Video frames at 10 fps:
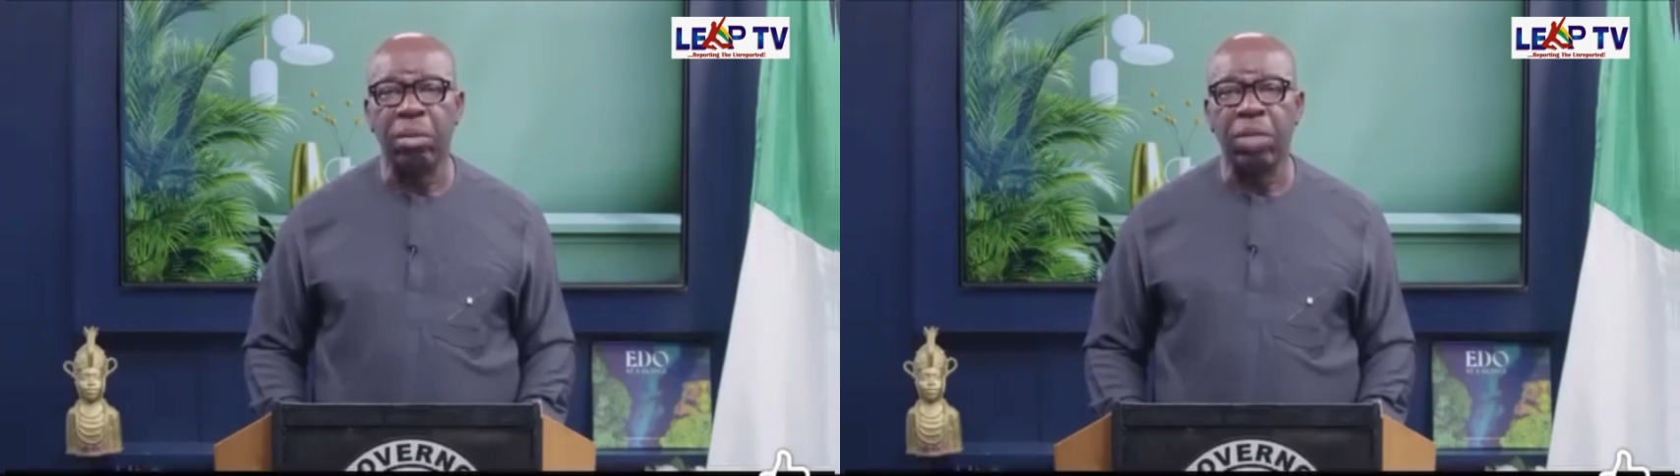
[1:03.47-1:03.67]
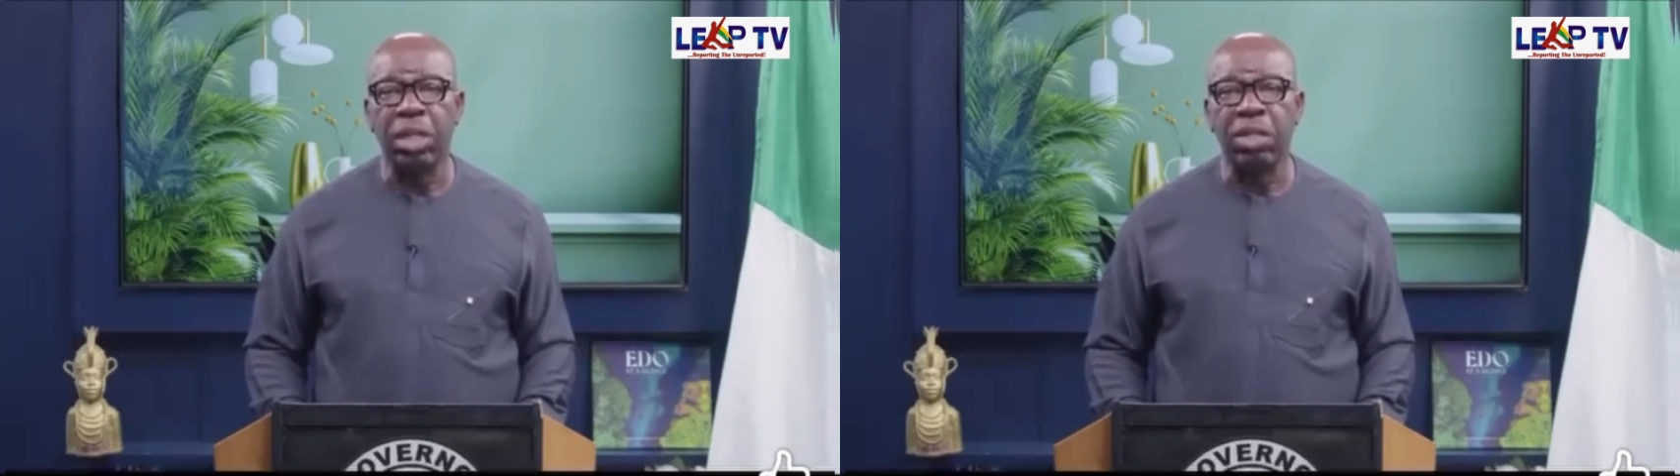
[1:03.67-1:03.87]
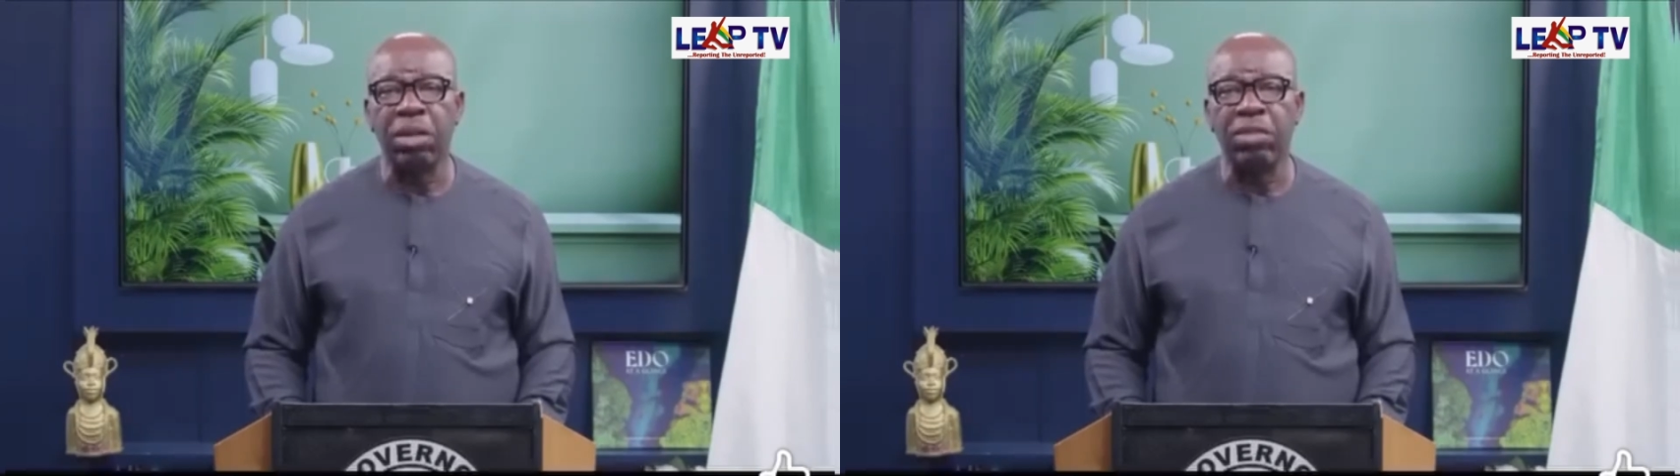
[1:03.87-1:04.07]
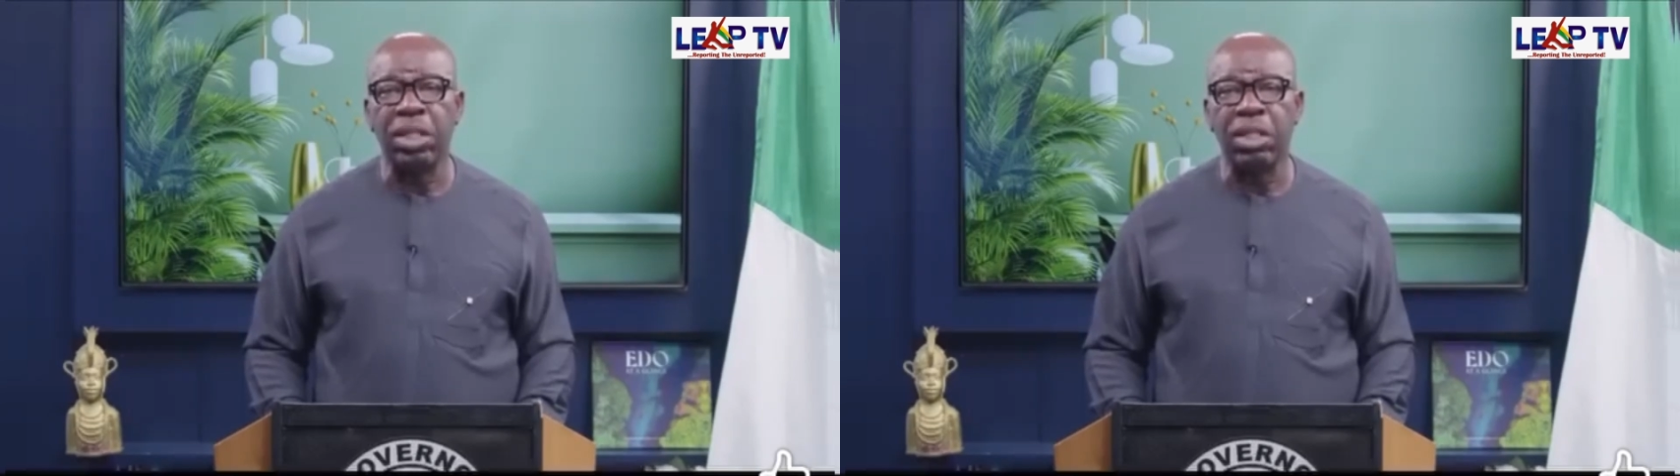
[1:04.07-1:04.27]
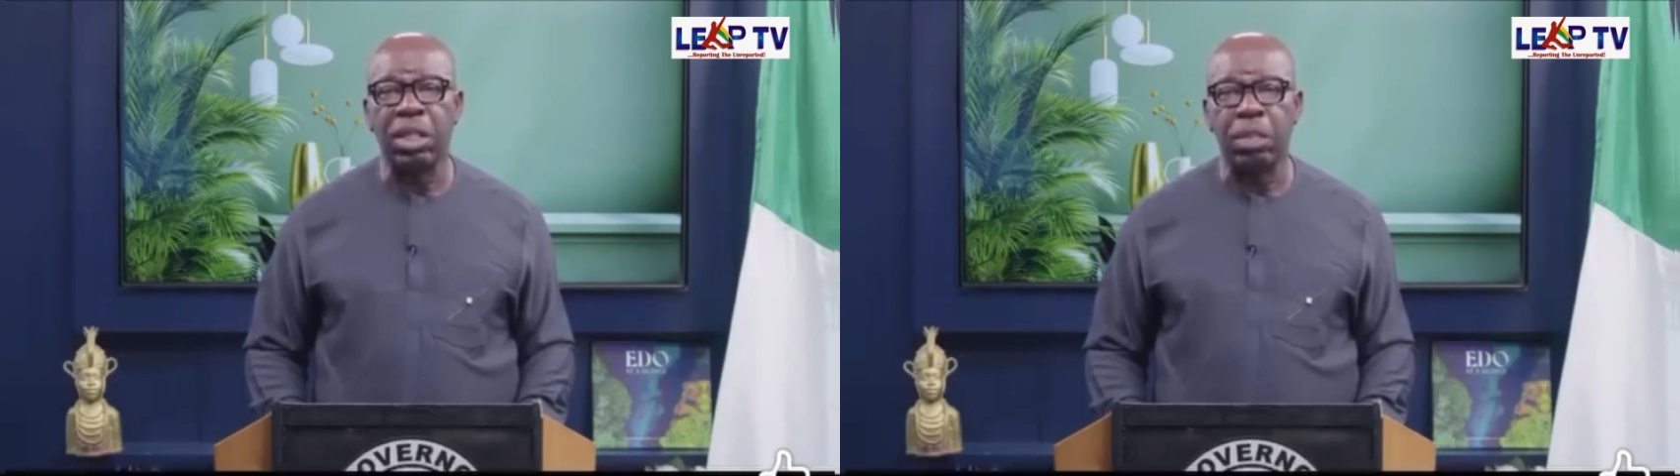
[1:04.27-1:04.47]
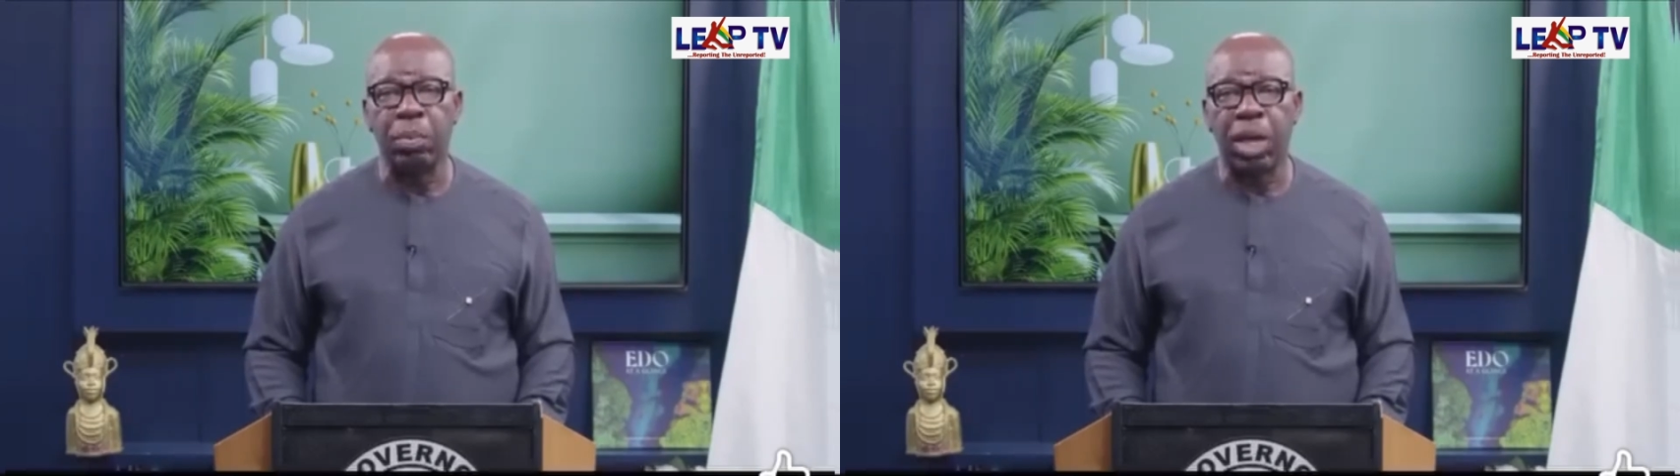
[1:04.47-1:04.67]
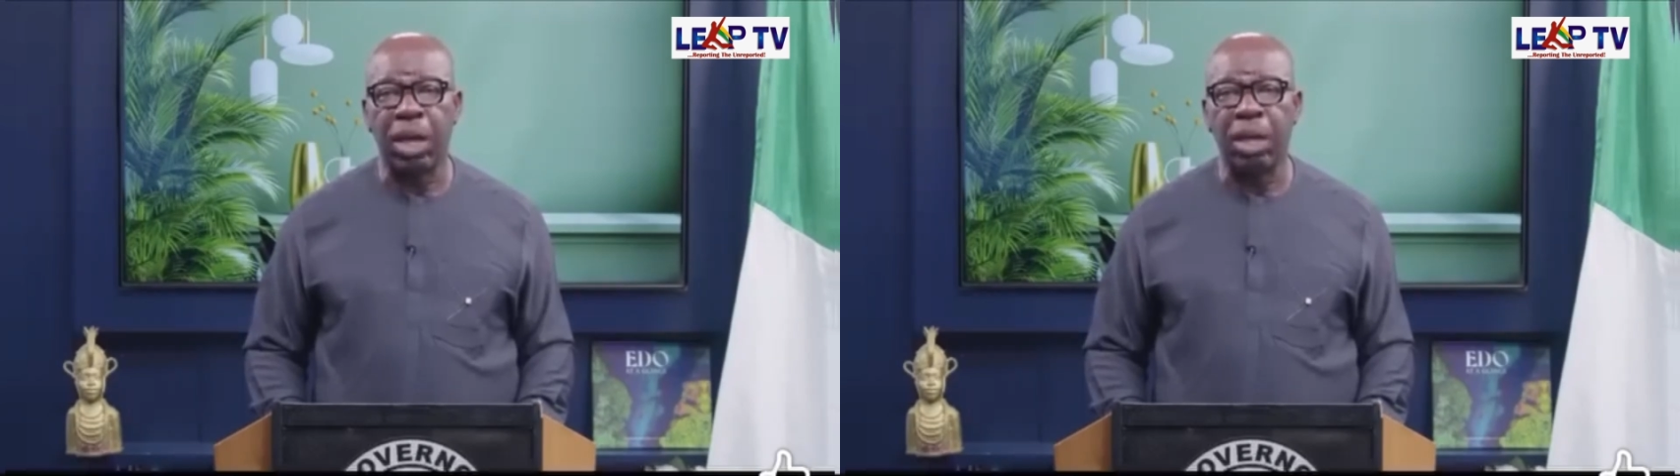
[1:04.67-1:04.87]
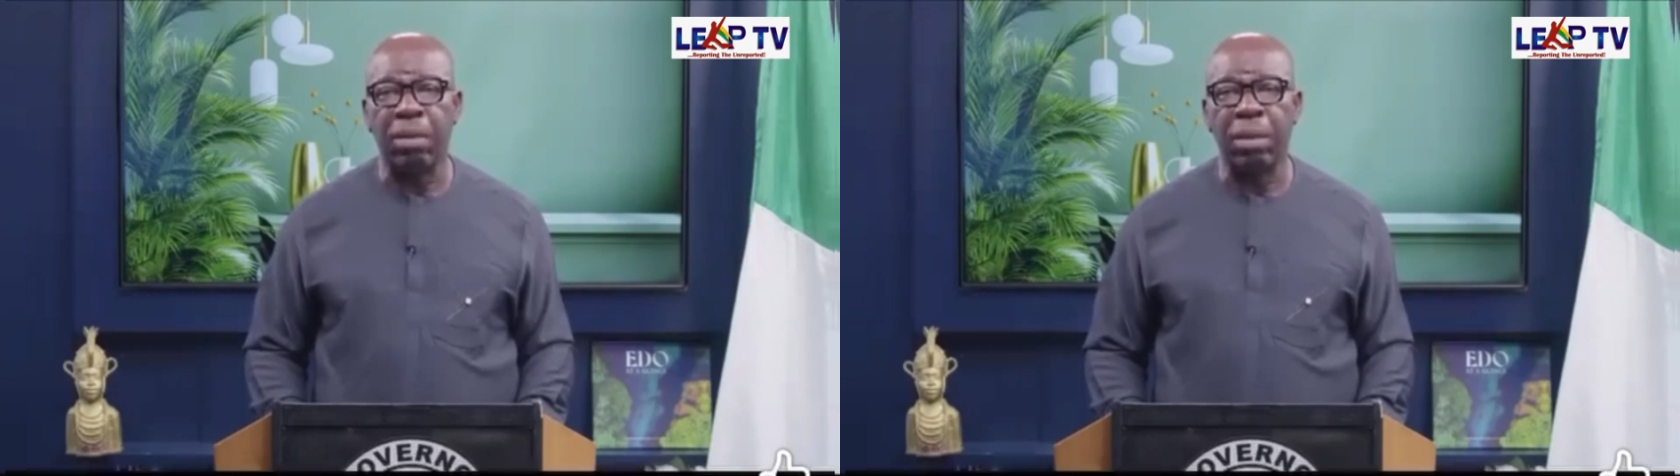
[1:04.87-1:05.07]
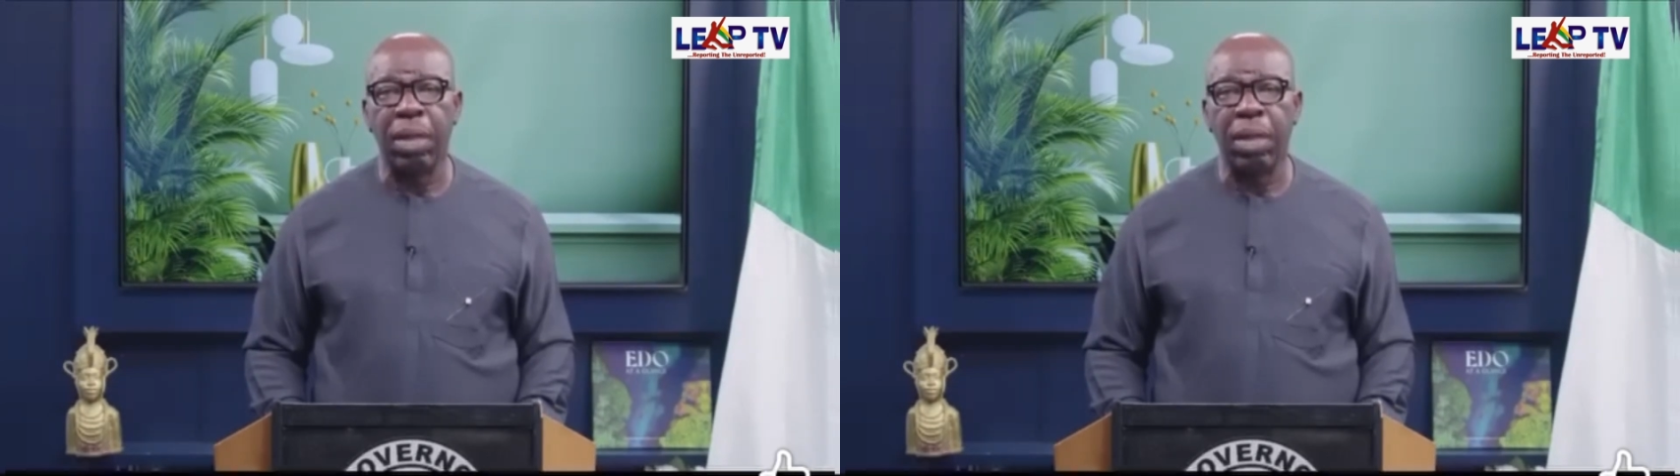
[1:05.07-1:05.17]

midst of this despair,